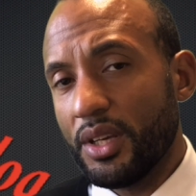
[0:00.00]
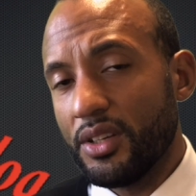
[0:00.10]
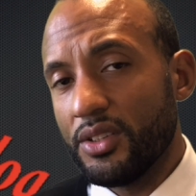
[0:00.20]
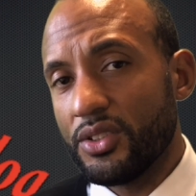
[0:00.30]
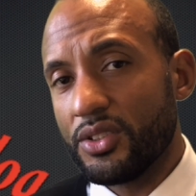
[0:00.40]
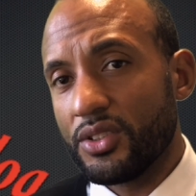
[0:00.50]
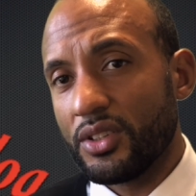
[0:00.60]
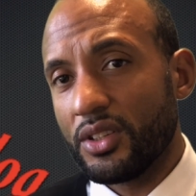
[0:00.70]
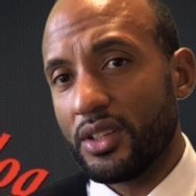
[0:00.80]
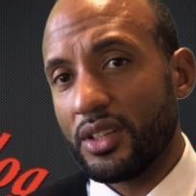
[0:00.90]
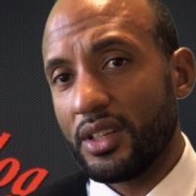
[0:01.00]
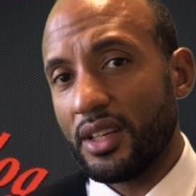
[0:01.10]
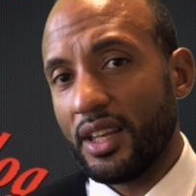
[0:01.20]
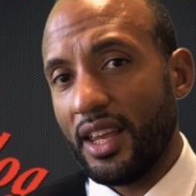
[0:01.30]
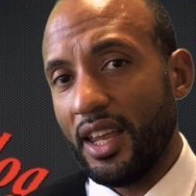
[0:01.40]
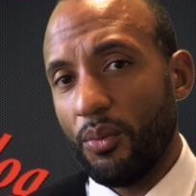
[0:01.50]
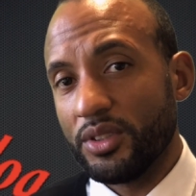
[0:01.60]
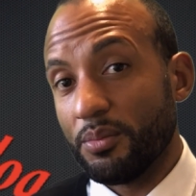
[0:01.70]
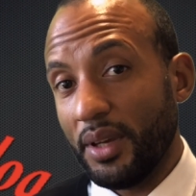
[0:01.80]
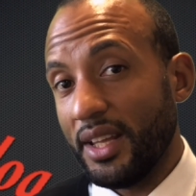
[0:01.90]
because he
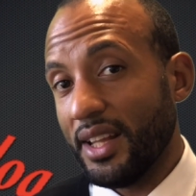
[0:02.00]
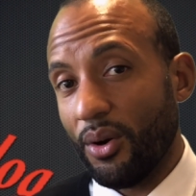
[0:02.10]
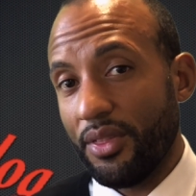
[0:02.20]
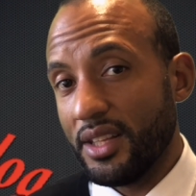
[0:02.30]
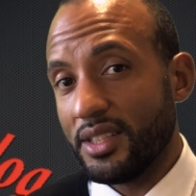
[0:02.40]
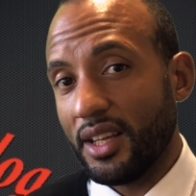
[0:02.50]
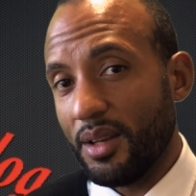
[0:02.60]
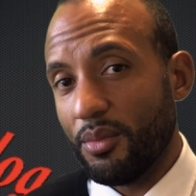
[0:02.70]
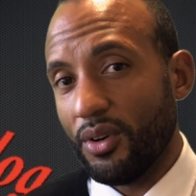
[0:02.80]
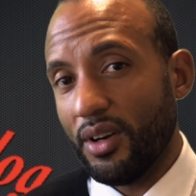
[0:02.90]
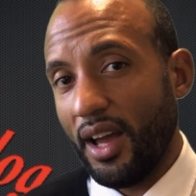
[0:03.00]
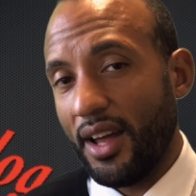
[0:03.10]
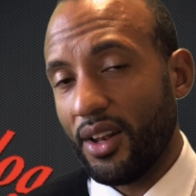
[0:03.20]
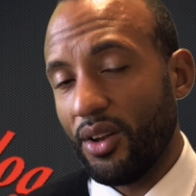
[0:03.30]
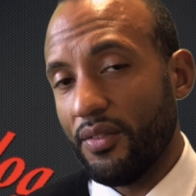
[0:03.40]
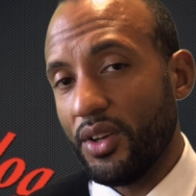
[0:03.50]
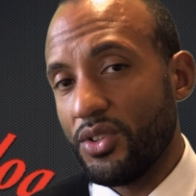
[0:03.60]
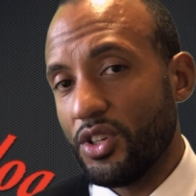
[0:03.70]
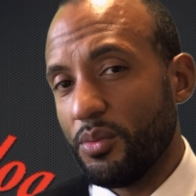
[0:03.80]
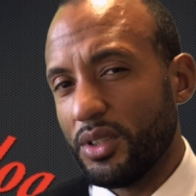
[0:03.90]
wasn't being that authentic anymore, and a lot of
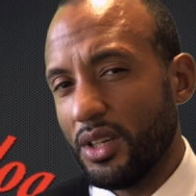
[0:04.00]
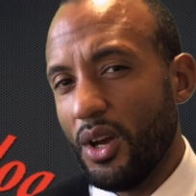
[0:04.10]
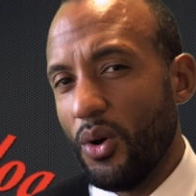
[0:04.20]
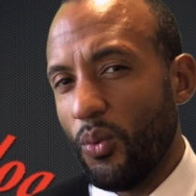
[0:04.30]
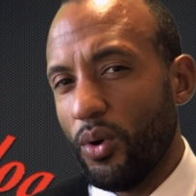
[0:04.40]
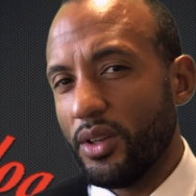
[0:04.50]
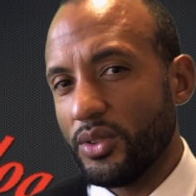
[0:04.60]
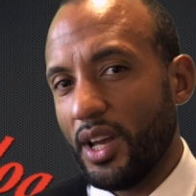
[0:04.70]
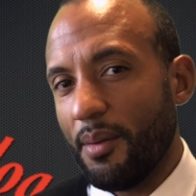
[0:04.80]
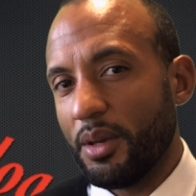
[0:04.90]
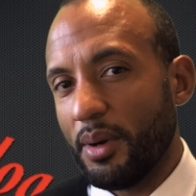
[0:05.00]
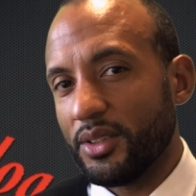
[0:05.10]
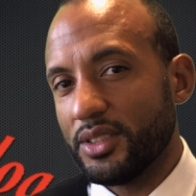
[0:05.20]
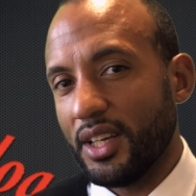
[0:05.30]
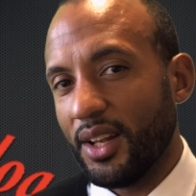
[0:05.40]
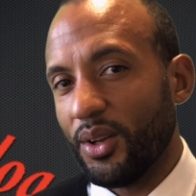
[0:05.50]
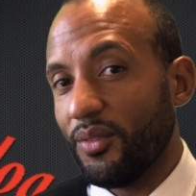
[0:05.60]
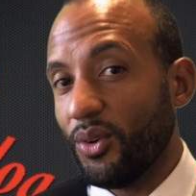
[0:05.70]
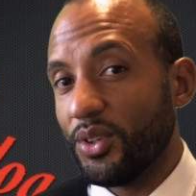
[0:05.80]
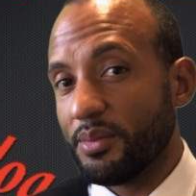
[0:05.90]
YouTubers weren't too happy about it, and a
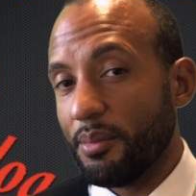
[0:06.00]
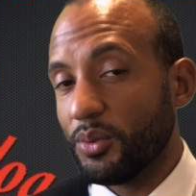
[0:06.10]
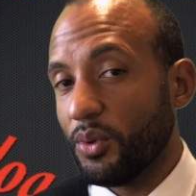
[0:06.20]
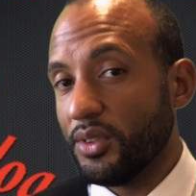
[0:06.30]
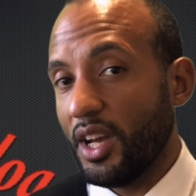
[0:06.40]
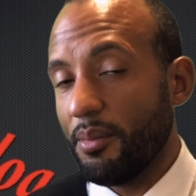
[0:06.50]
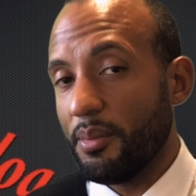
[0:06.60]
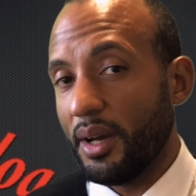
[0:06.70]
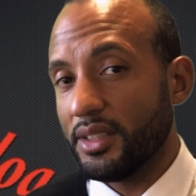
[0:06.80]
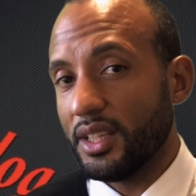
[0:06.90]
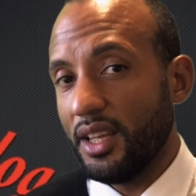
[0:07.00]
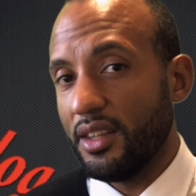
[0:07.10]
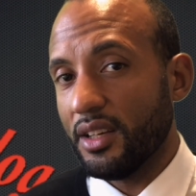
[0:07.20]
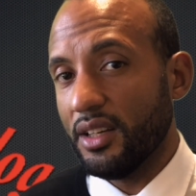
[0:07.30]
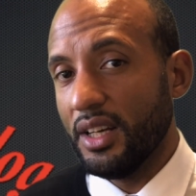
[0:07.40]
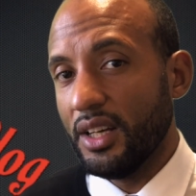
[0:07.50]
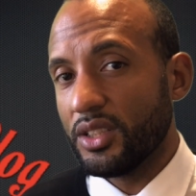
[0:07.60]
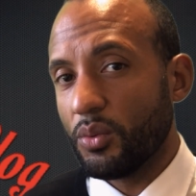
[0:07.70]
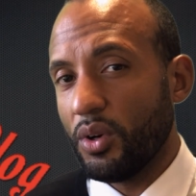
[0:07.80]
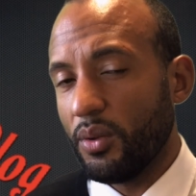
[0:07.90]
lot of audience members weren't too happy about it either.
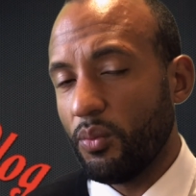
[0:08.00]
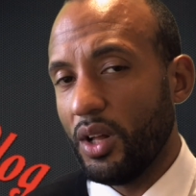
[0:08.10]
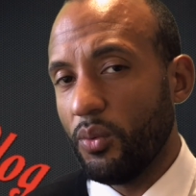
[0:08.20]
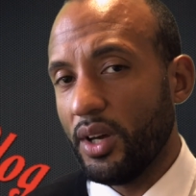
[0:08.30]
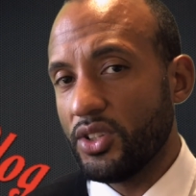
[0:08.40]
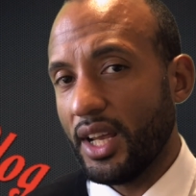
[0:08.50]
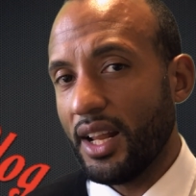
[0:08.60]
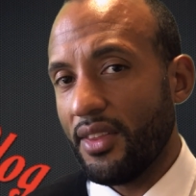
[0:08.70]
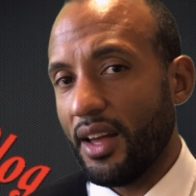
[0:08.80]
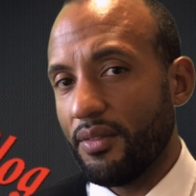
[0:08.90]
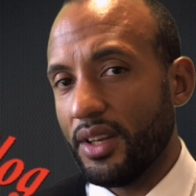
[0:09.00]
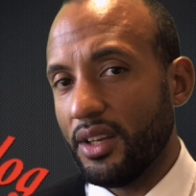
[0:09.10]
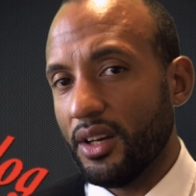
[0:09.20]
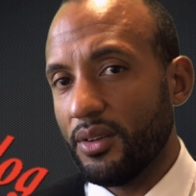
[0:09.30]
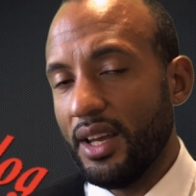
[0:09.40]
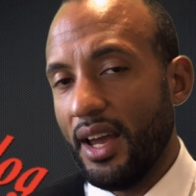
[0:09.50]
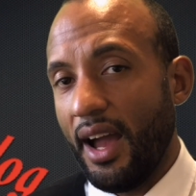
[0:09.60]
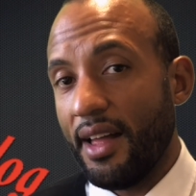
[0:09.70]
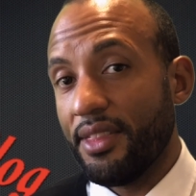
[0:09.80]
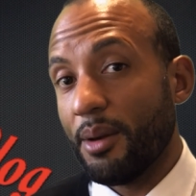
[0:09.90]
So well worth checking out that video
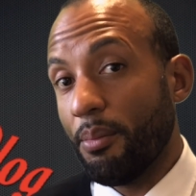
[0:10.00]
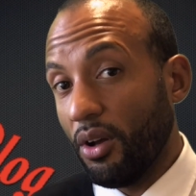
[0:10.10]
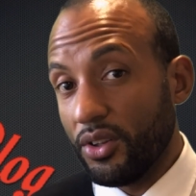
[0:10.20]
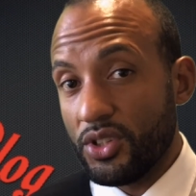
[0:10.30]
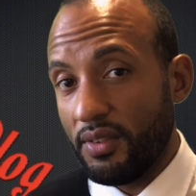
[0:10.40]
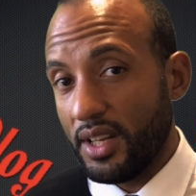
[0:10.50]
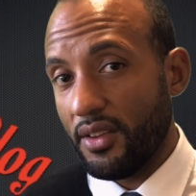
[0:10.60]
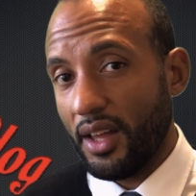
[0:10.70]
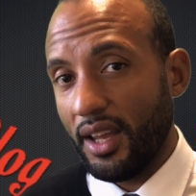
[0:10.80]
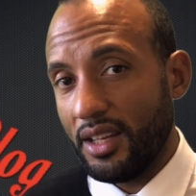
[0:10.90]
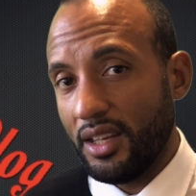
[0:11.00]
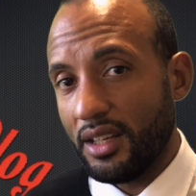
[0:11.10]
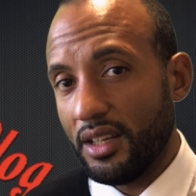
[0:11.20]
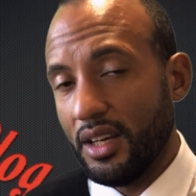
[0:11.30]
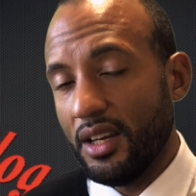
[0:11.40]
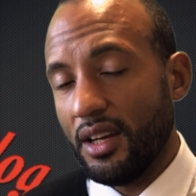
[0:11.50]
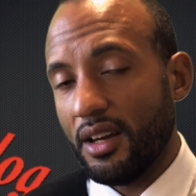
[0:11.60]
and the apology video that he did,